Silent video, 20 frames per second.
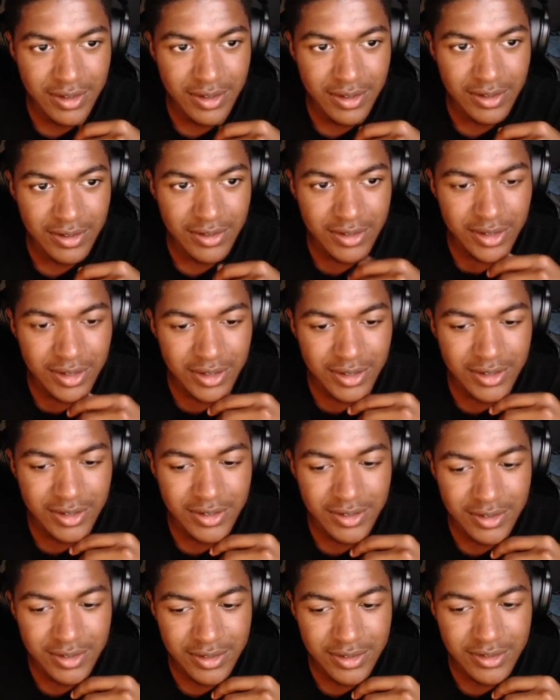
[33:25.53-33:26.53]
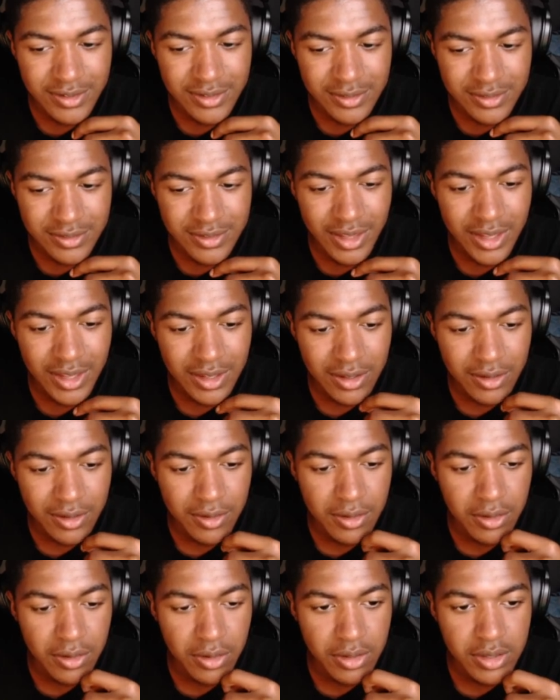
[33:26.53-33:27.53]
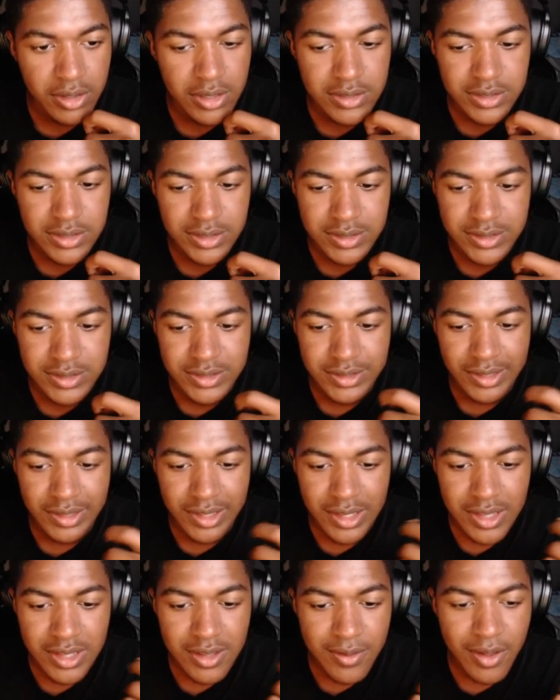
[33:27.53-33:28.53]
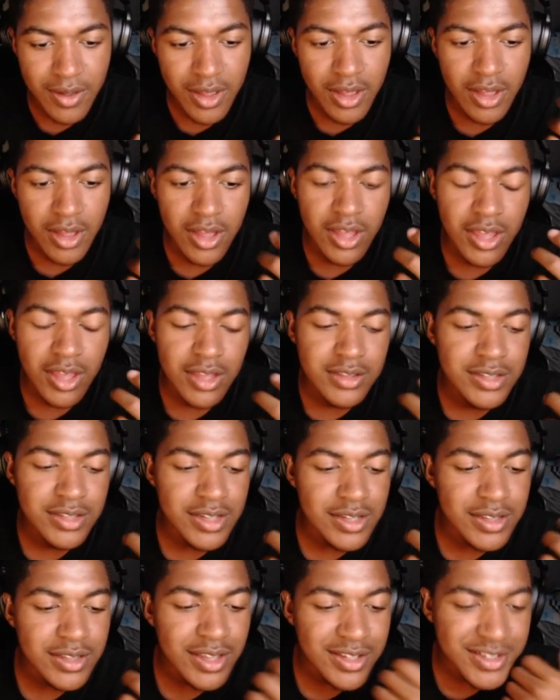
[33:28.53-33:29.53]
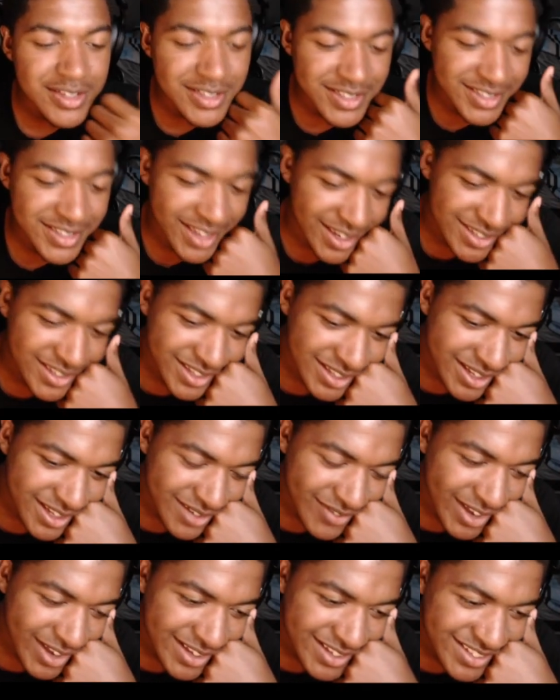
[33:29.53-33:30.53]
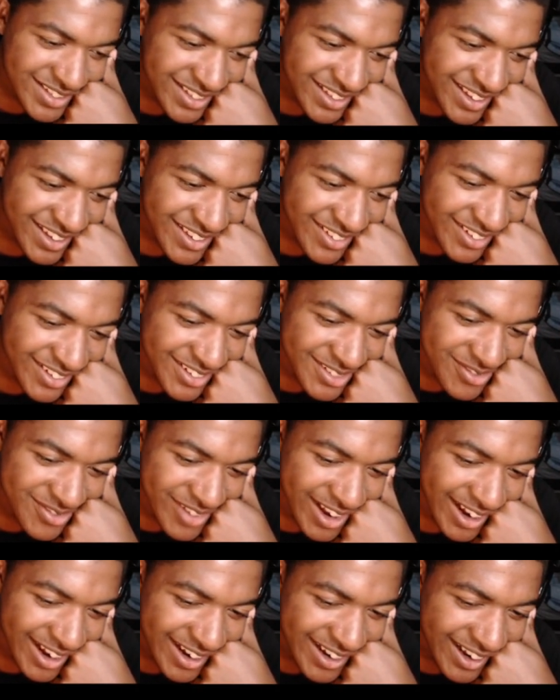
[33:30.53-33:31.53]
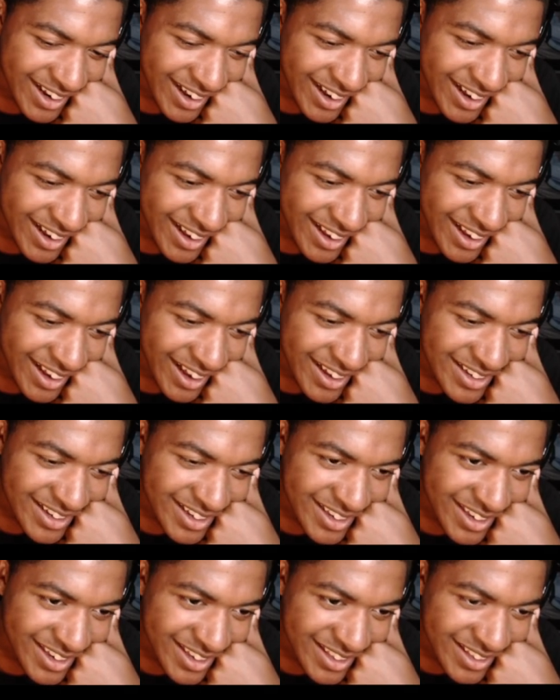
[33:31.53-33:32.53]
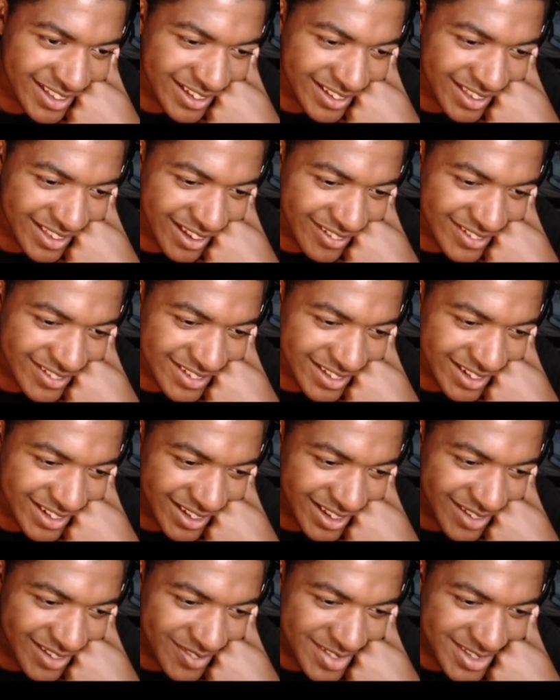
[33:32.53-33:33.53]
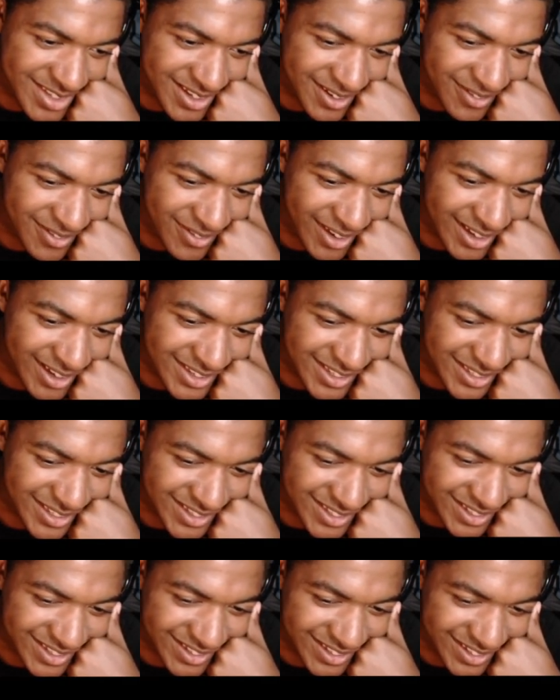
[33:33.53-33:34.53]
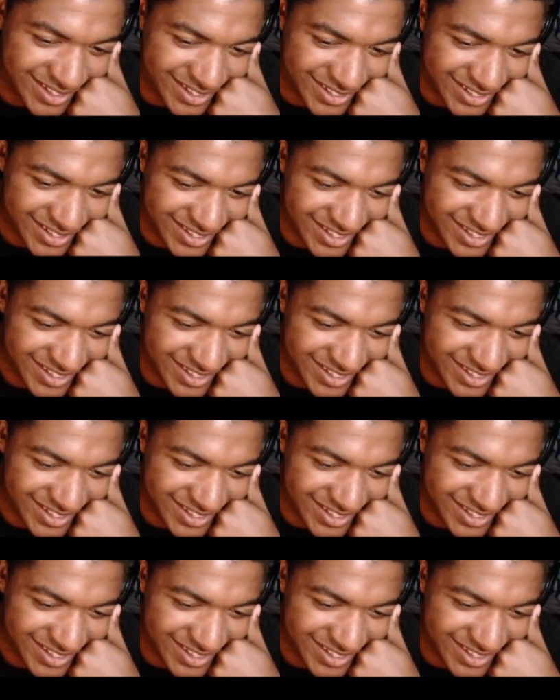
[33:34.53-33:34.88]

Okay. That he's asleep. Didn't they just say something about sleep? Oh my god, I didn't know that was gonna come into effect so soon.